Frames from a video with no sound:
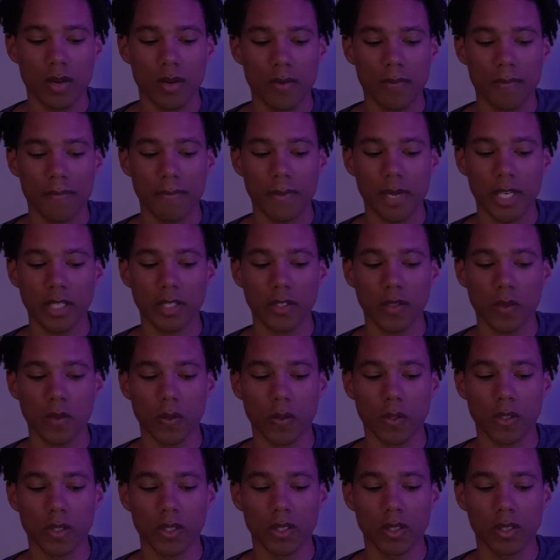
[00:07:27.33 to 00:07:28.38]
Main
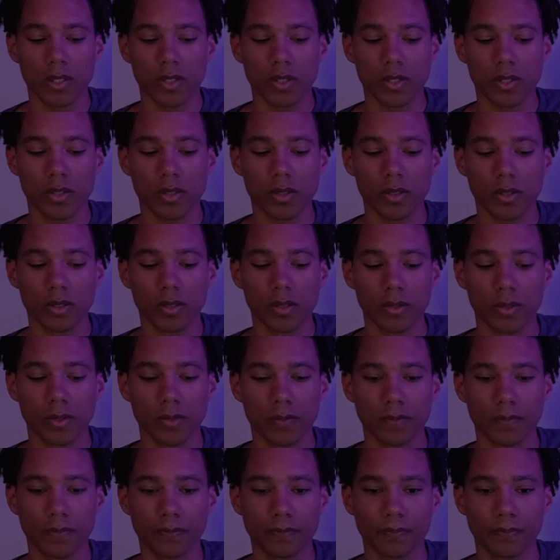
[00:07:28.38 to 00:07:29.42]
goal is to
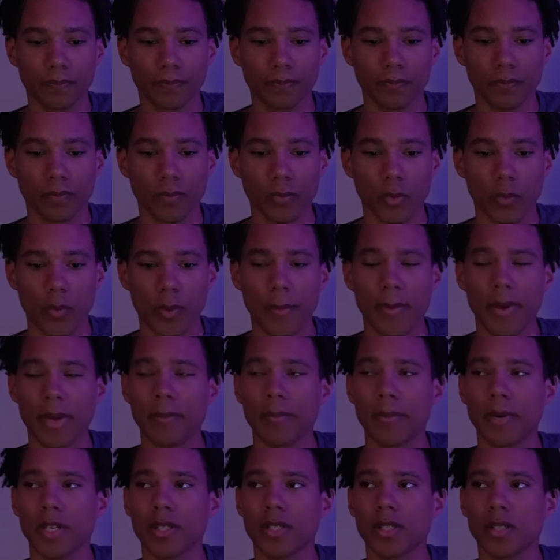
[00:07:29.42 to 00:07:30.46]
remain
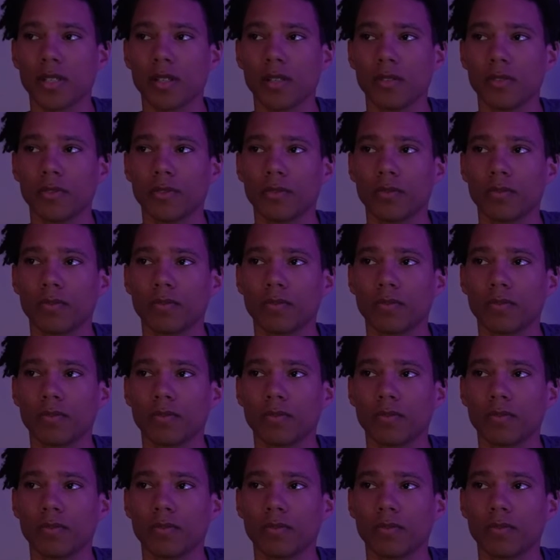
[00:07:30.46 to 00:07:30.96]
myself